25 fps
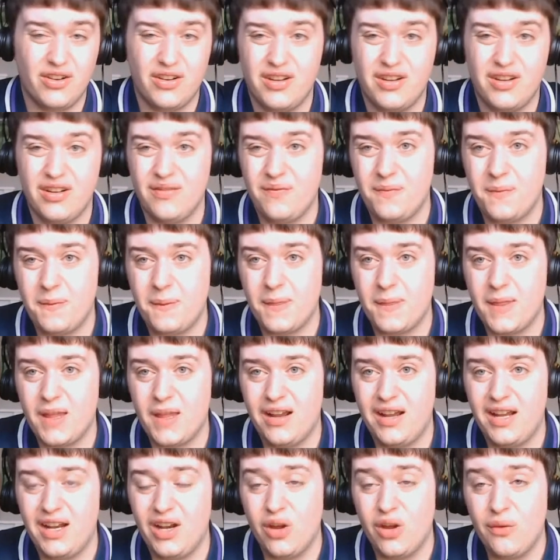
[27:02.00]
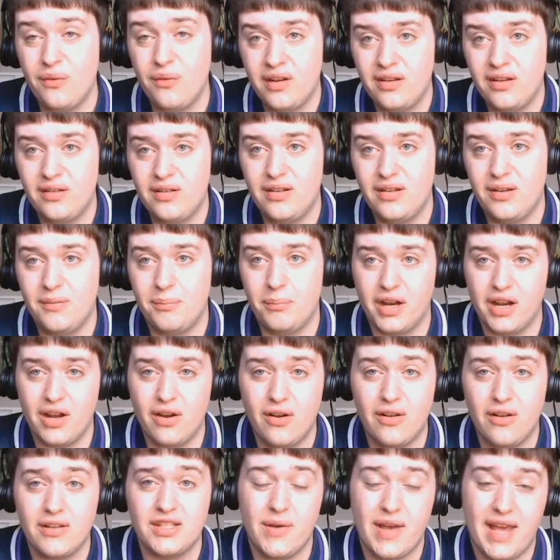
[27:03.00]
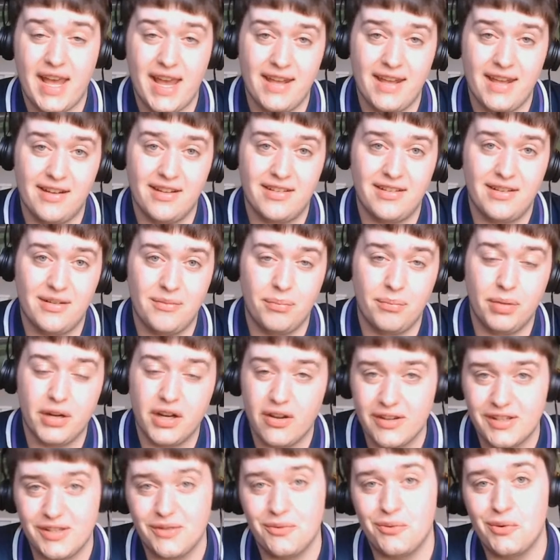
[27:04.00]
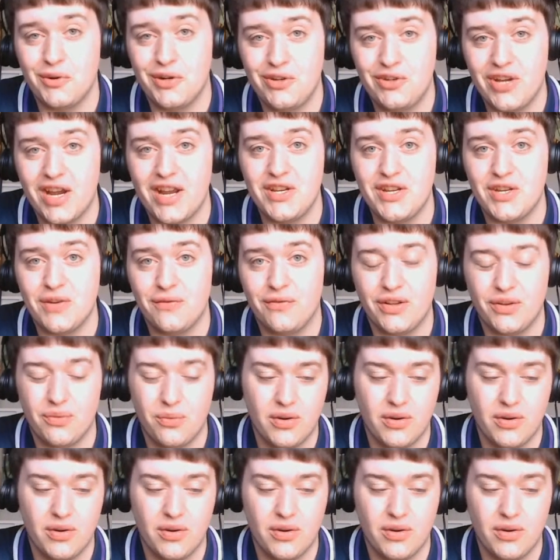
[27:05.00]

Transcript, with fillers: look, I love it, but I also hate it, but I also wouldn't change it